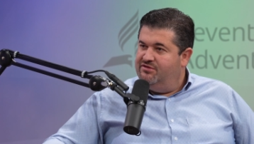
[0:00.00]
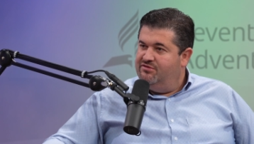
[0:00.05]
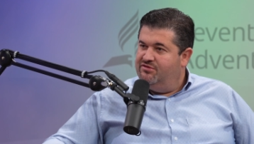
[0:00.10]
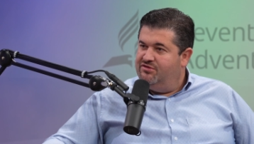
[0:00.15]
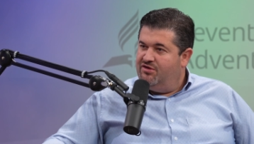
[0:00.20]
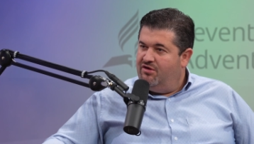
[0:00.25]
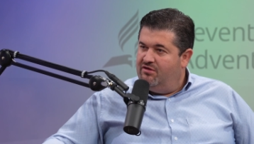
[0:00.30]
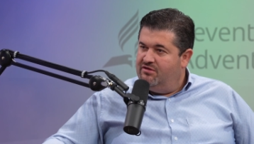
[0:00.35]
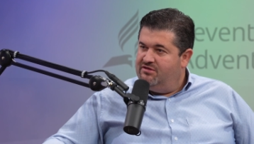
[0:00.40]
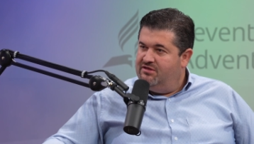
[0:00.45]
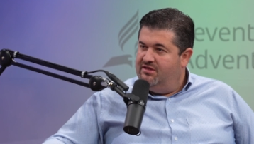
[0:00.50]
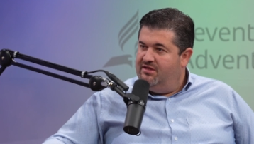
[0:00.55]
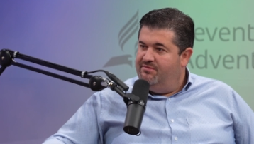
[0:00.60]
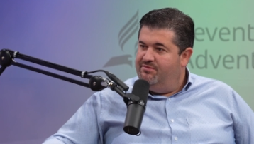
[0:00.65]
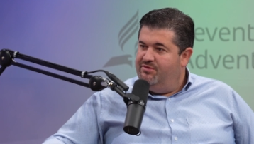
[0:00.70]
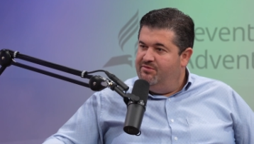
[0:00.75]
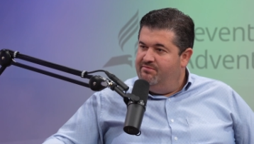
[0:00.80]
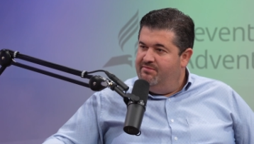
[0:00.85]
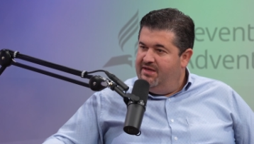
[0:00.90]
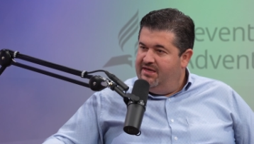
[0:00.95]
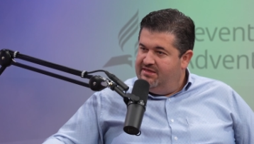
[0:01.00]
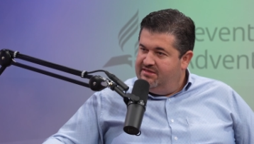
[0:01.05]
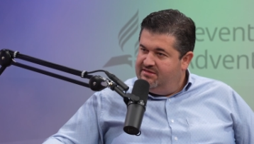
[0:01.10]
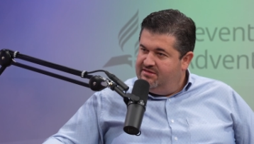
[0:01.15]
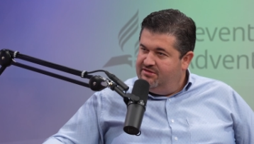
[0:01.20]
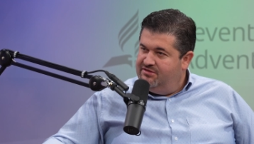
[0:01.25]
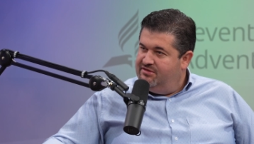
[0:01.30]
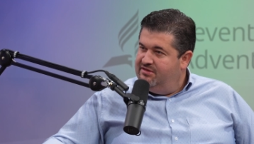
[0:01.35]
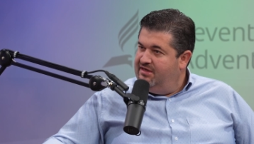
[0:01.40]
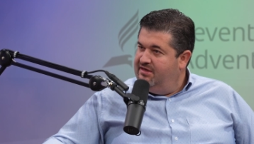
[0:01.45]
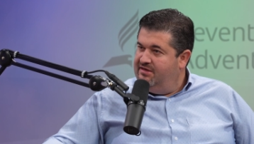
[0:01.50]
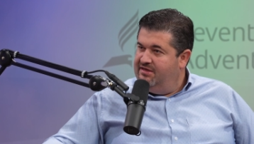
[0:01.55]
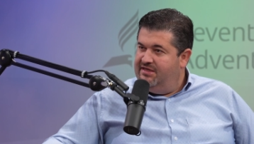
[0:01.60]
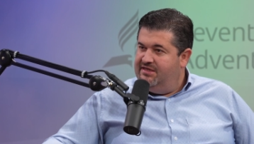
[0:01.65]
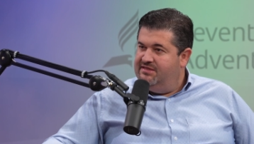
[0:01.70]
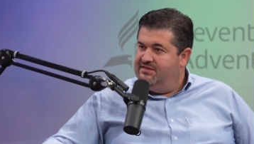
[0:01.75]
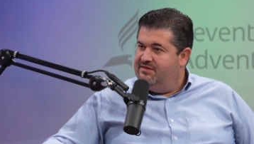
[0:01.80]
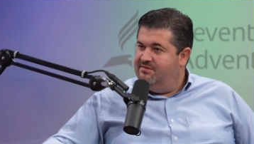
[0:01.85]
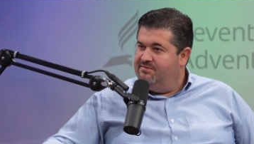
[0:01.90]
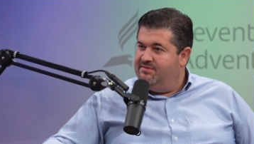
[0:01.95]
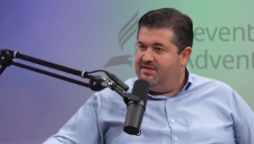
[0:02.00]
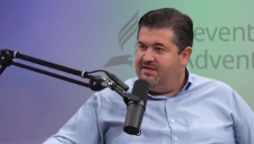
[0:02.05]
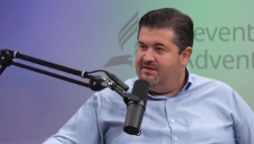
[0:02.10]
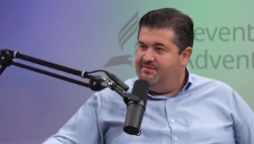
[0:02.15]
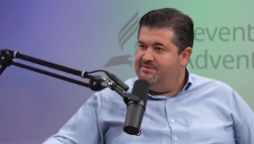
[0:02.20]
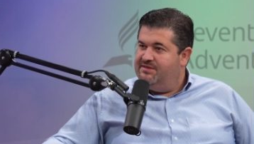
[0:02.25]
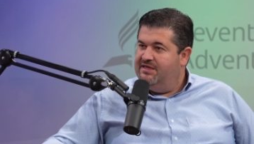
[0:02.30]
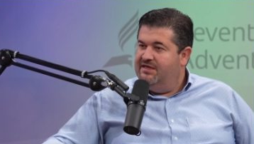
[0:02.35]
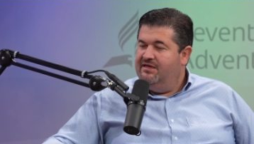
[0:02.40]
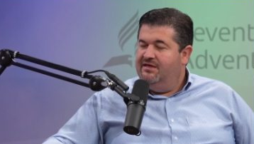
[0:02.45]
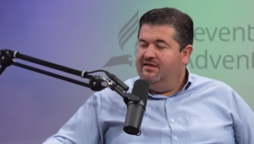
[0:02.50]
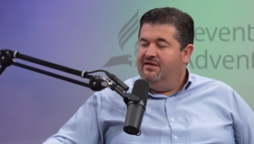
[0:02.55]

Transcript: you talk to them, you minister to their needs sometimes.